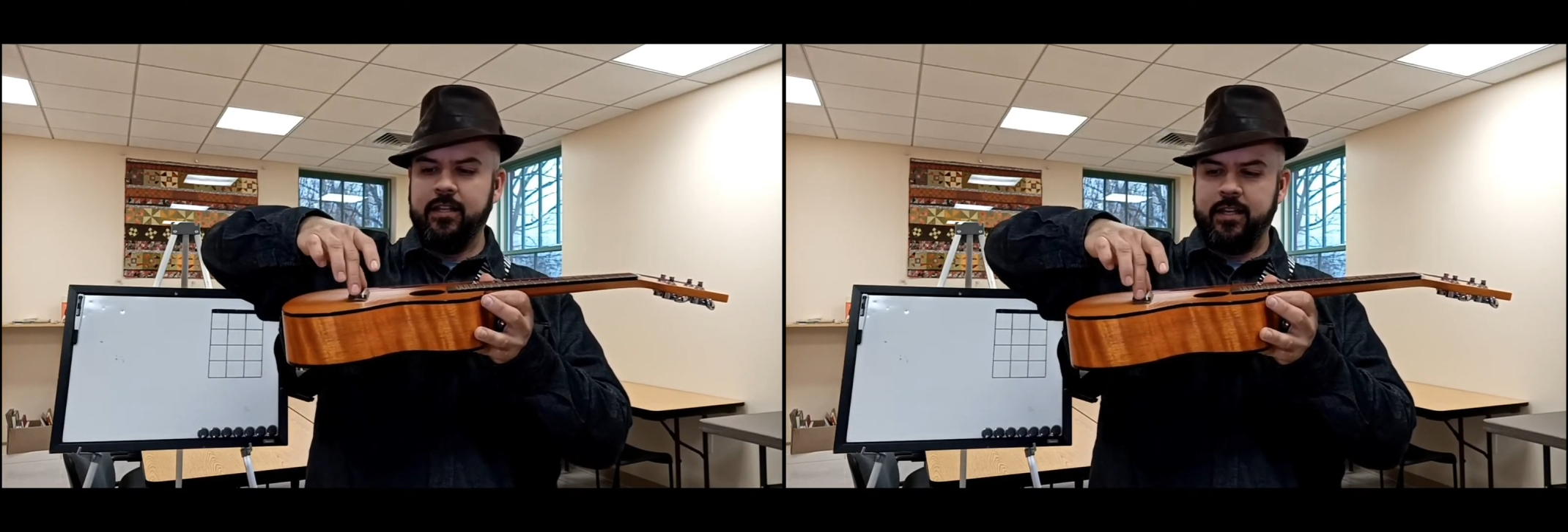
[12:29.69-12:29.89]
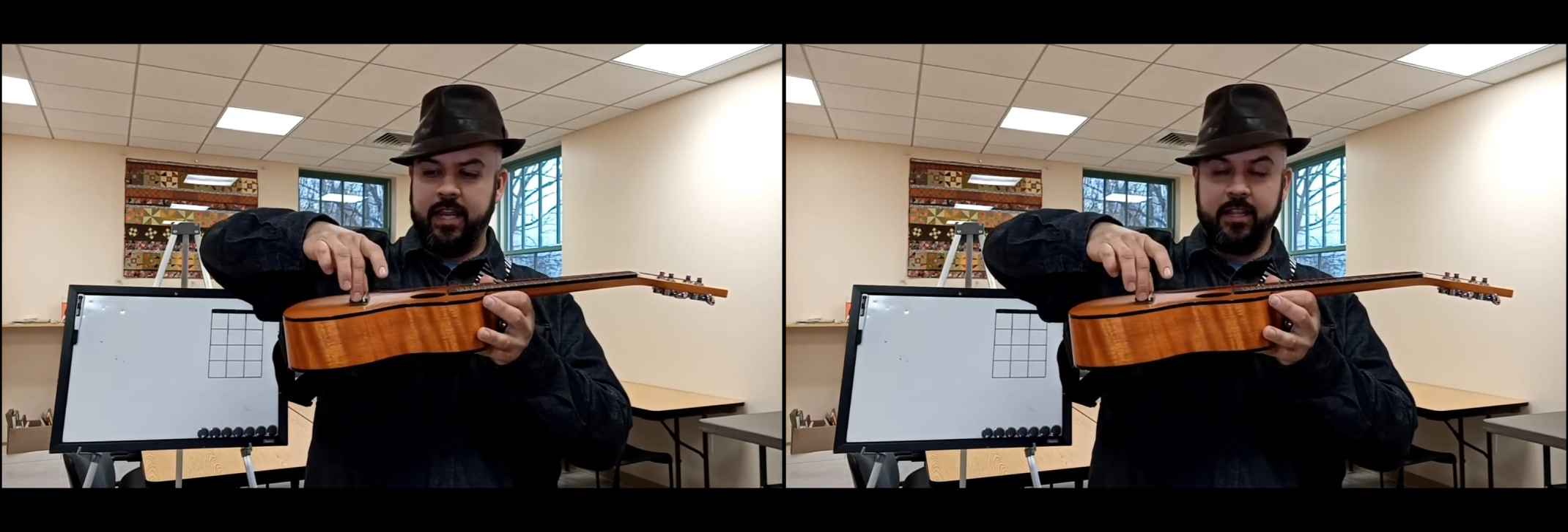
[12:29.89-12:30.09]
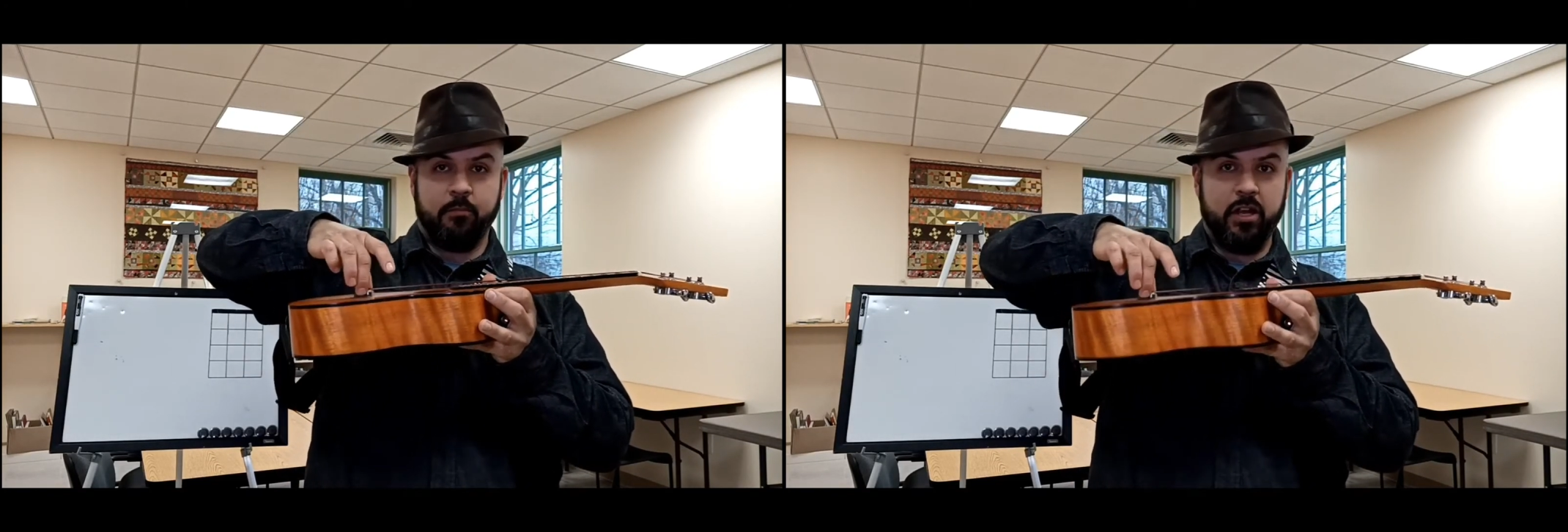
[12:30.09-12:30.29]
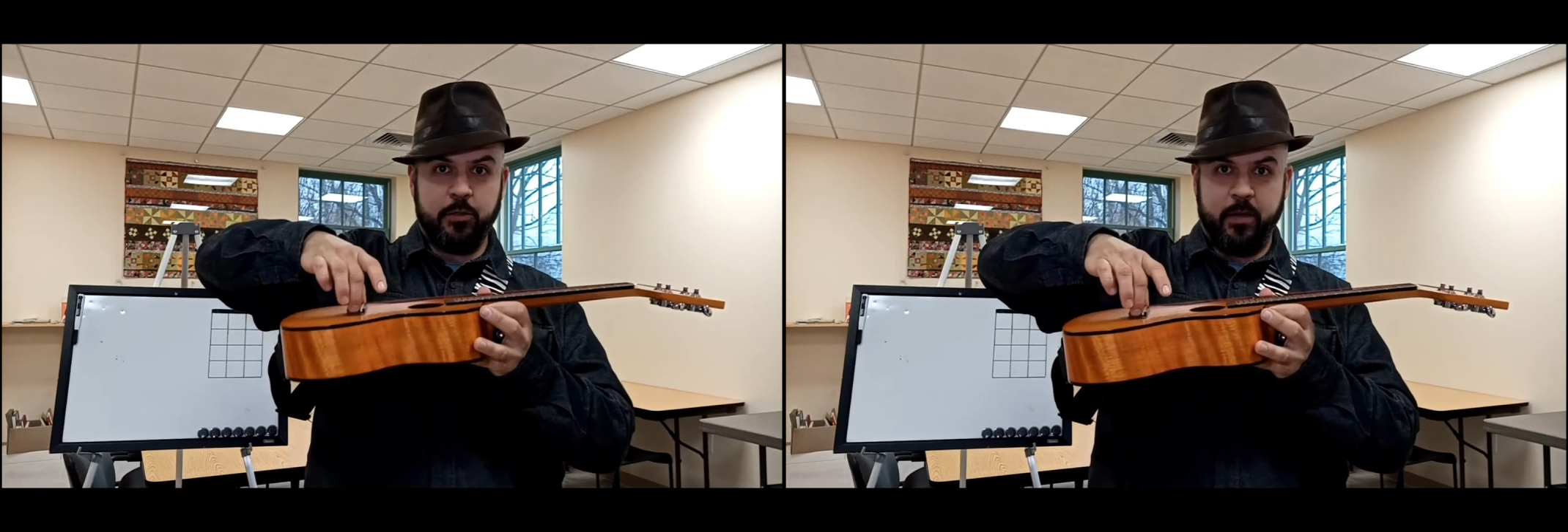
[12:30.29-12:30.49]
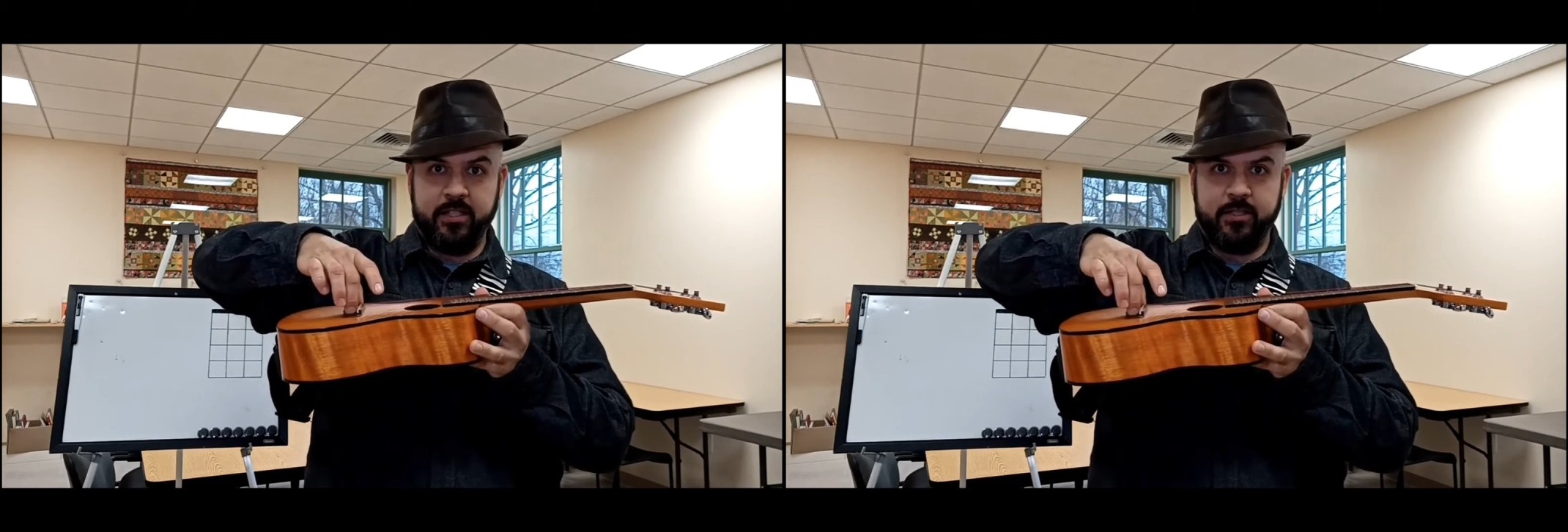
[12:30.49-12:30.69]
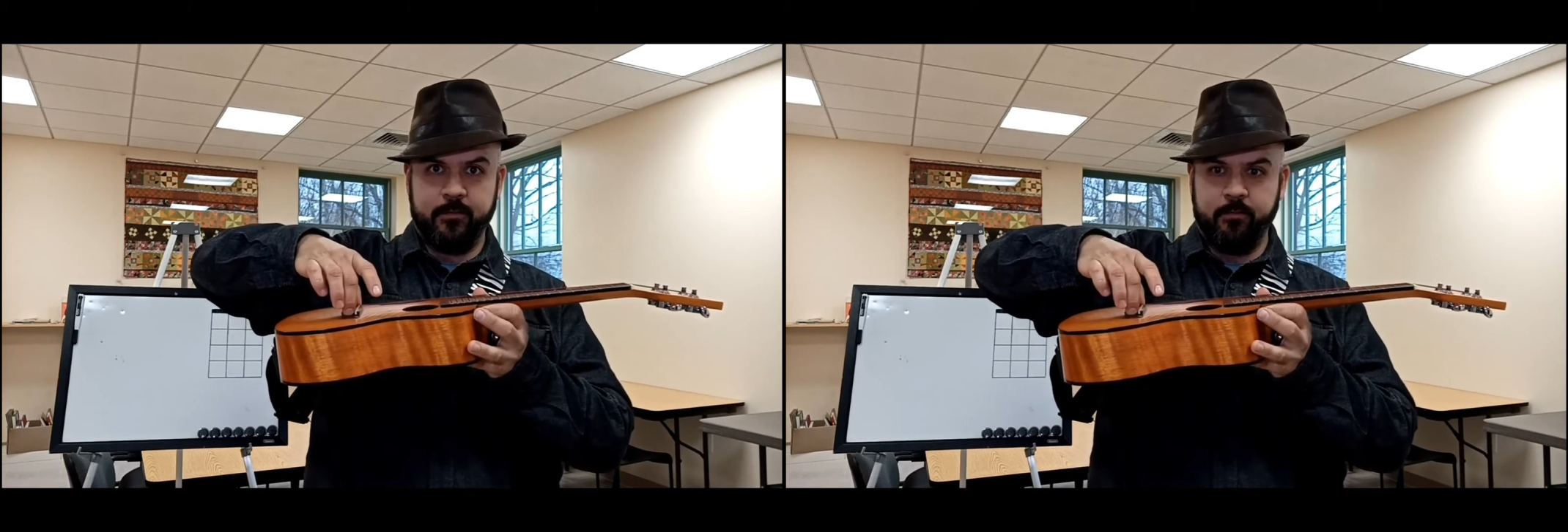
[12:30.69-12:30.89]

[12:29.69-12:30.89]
in the bridge piece